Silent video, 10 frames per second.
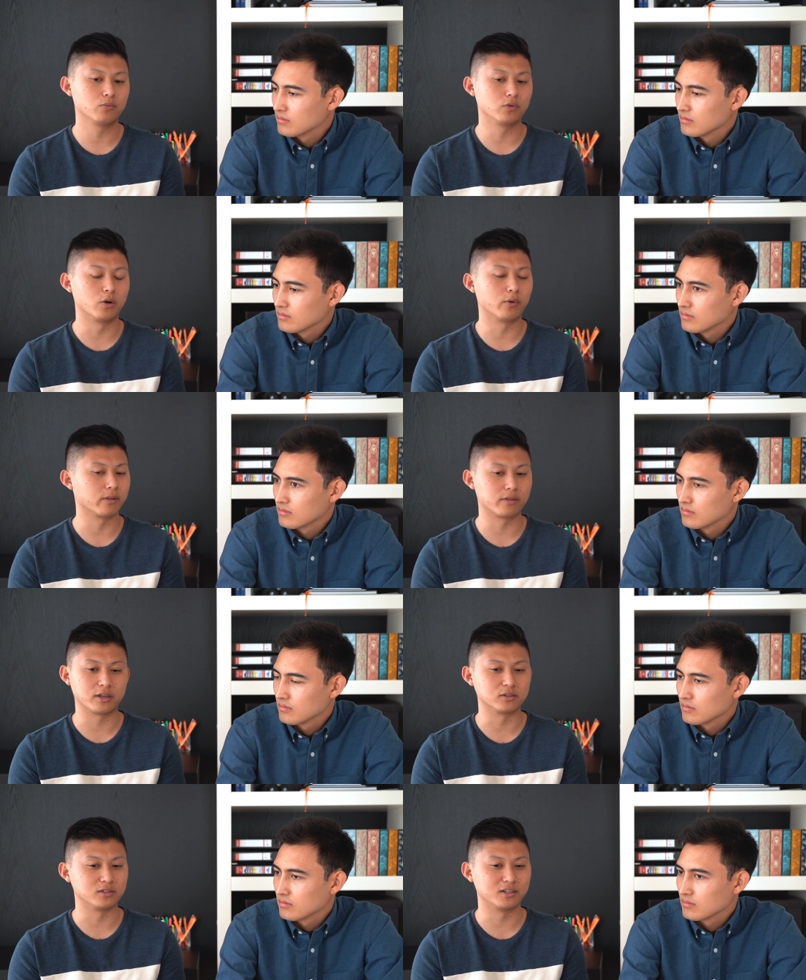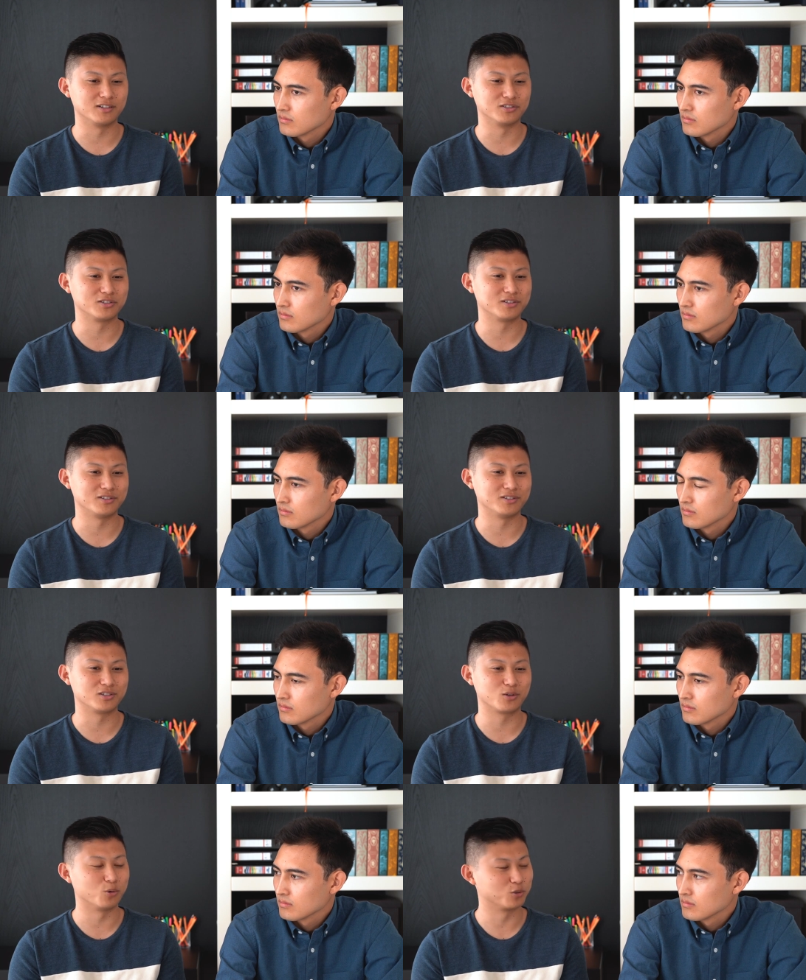Speaker 1: you know, one of the things we did is
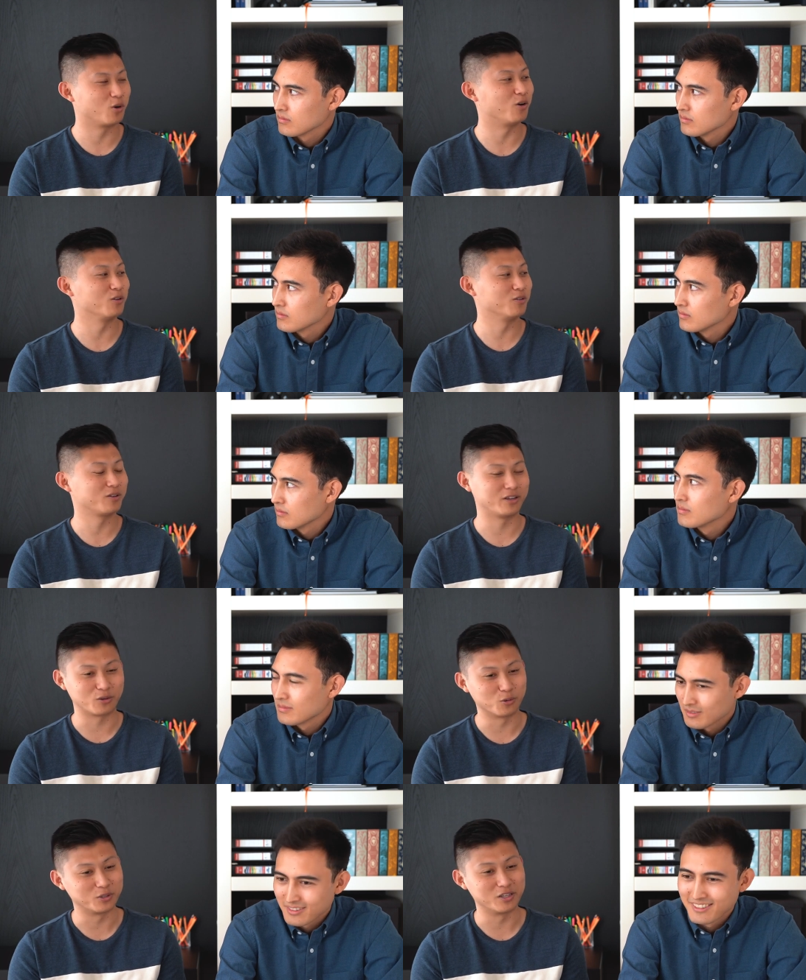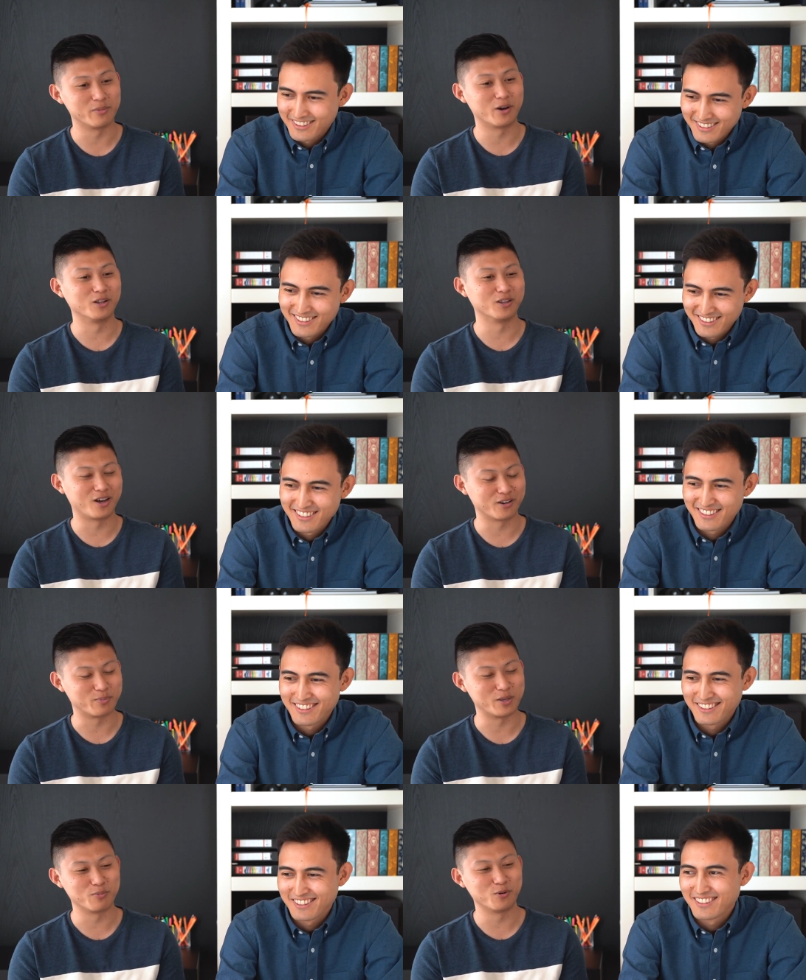is cold call and cold email a
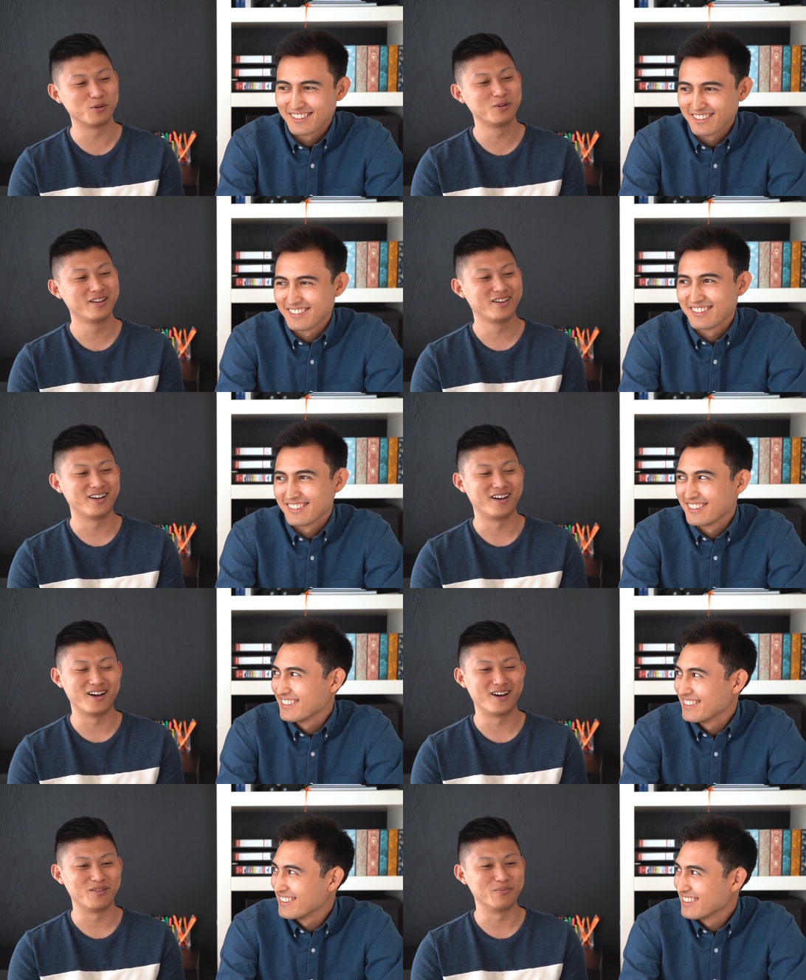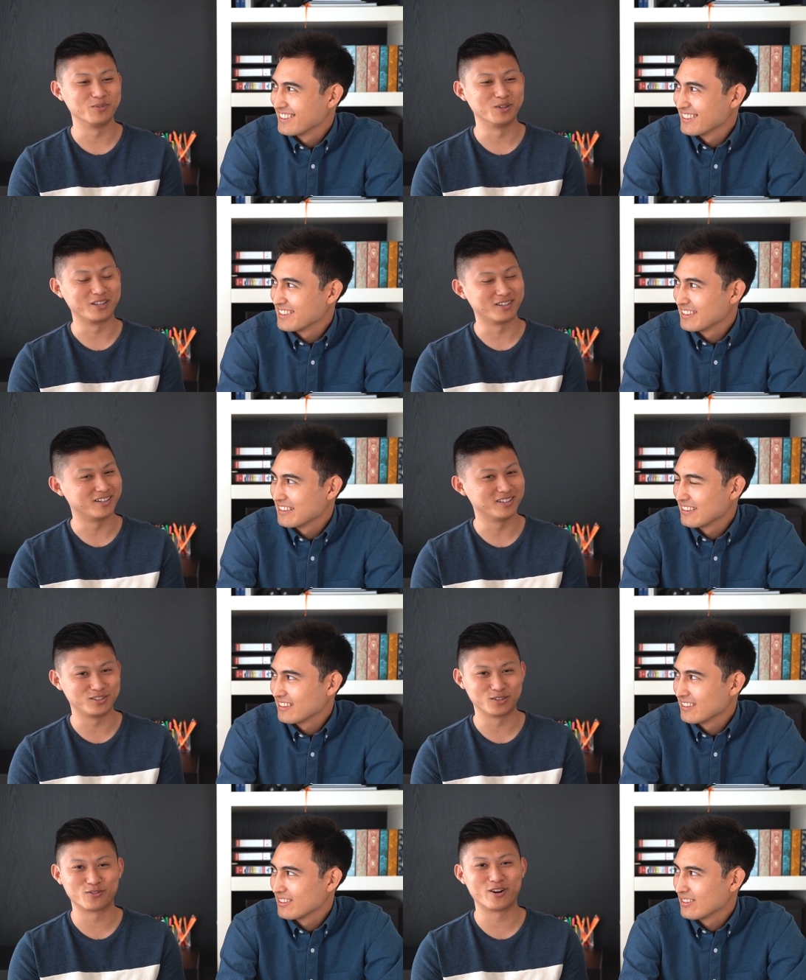lot of people. Um, LinkedIn
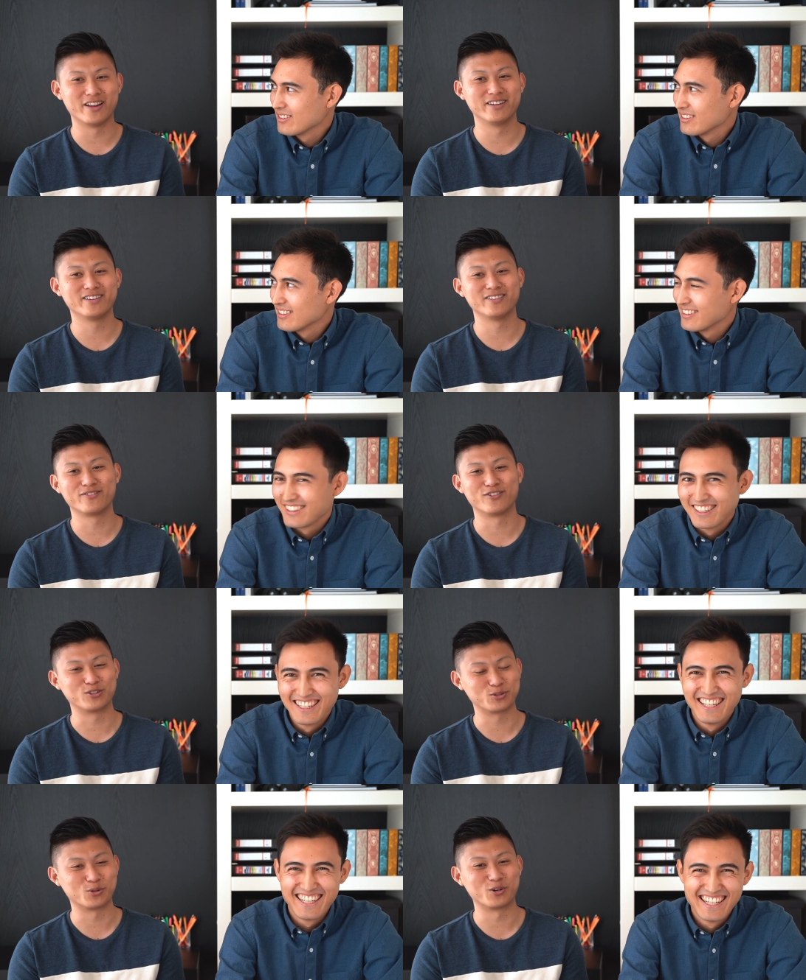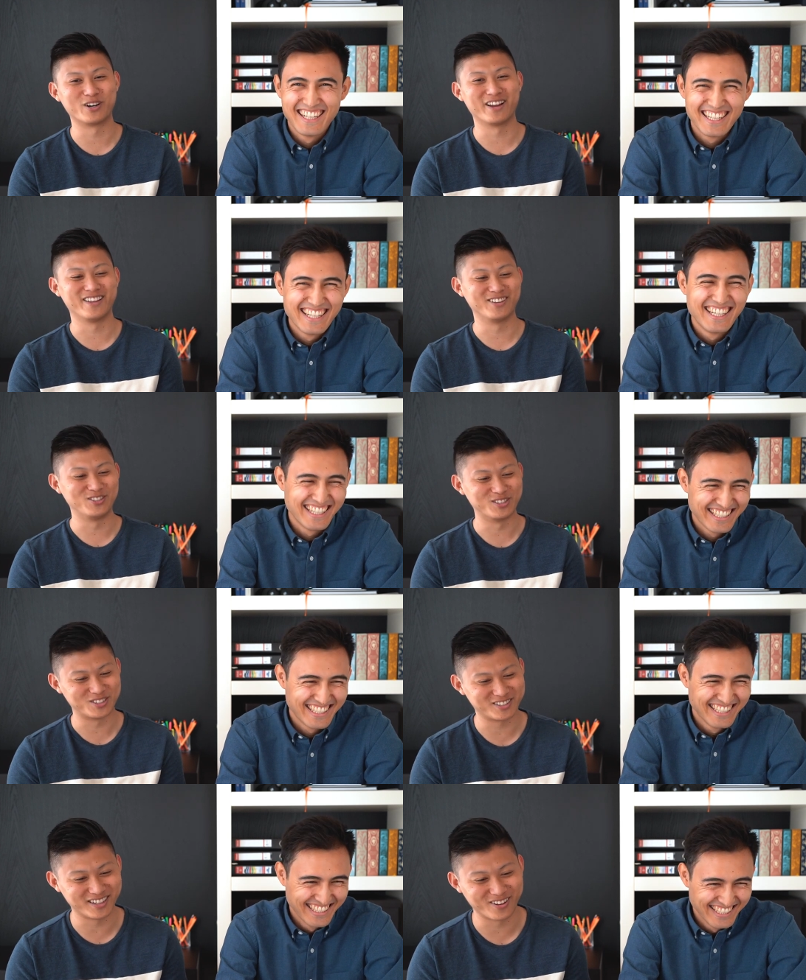is your friend for sure, and you
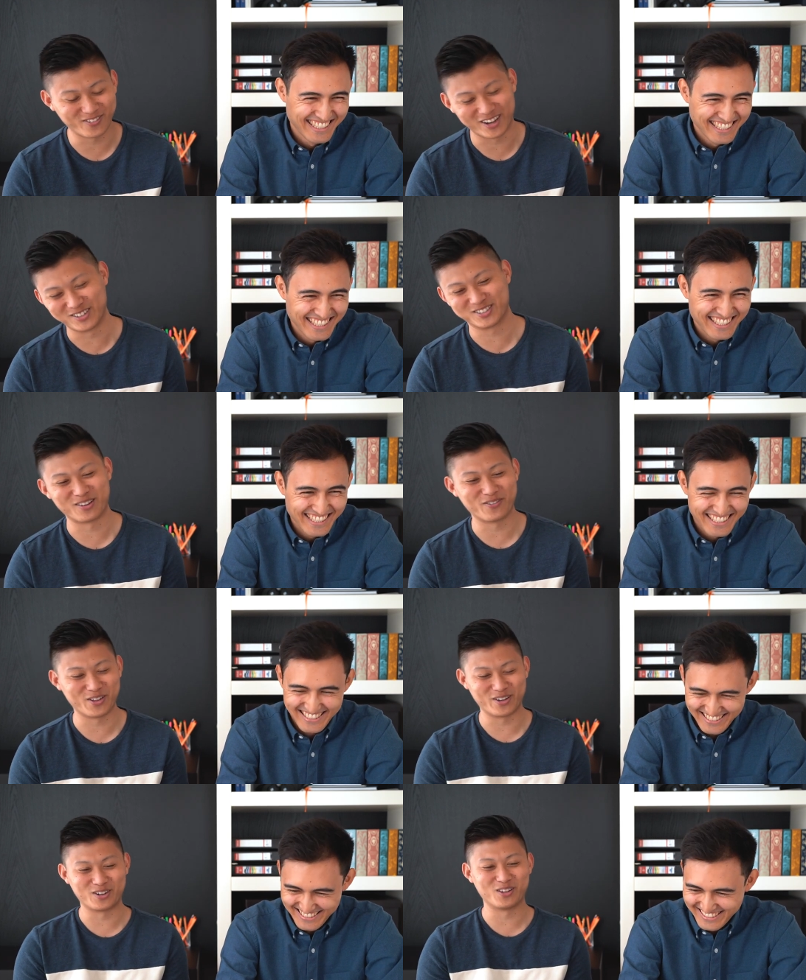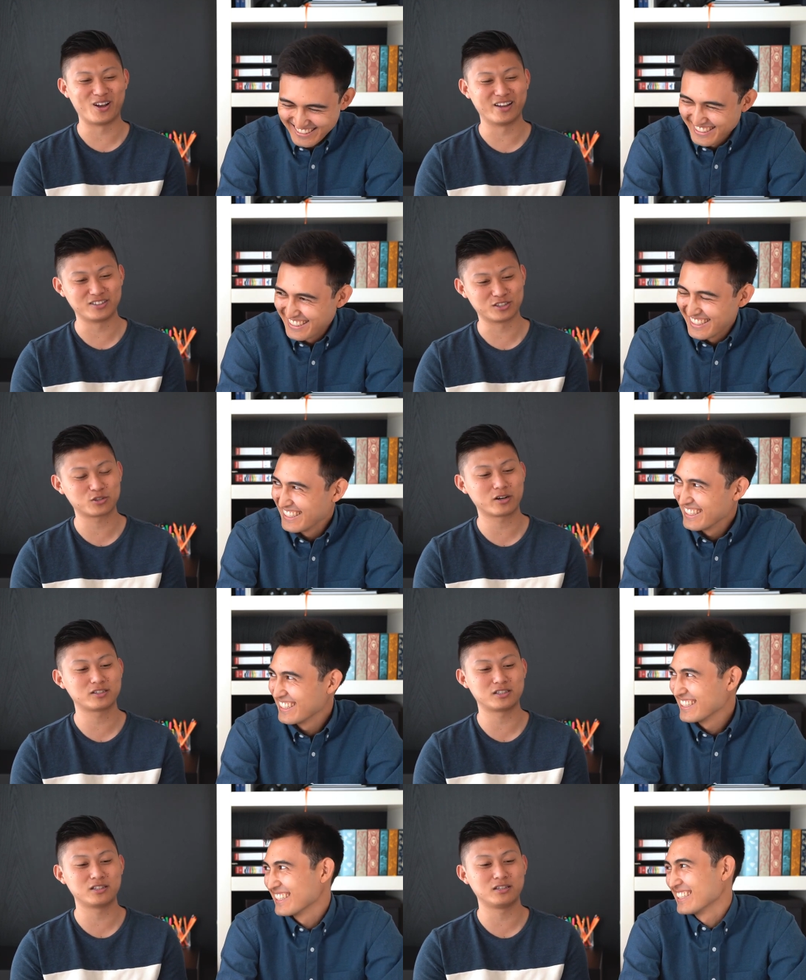just uh, find yourself on there a lot, just
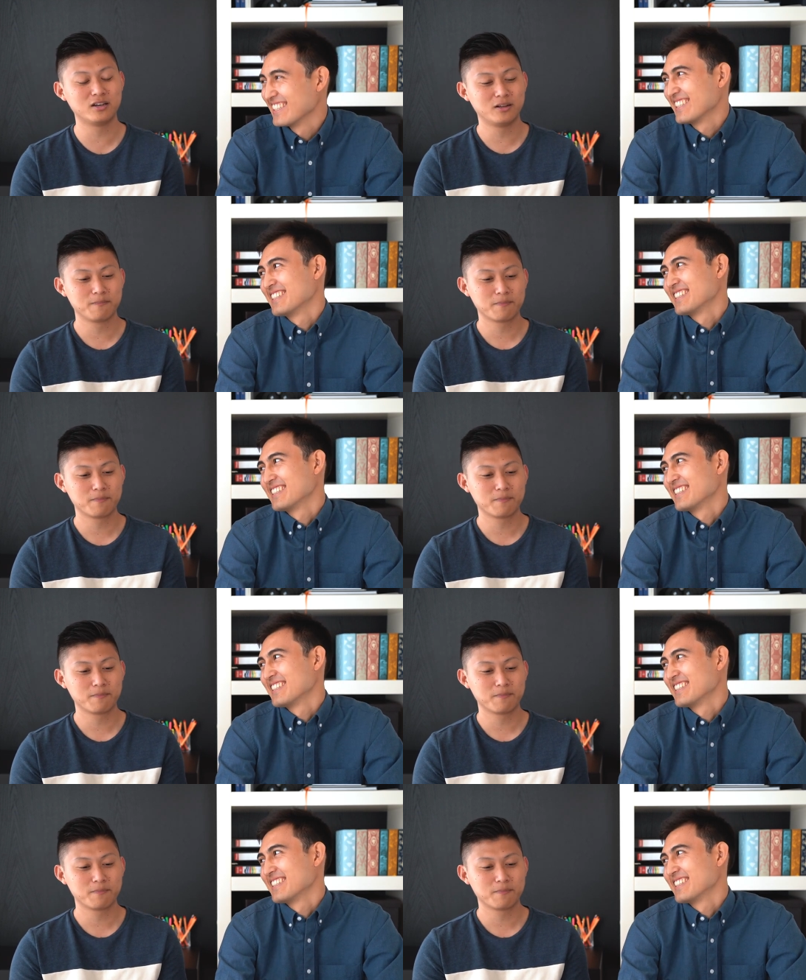trying to see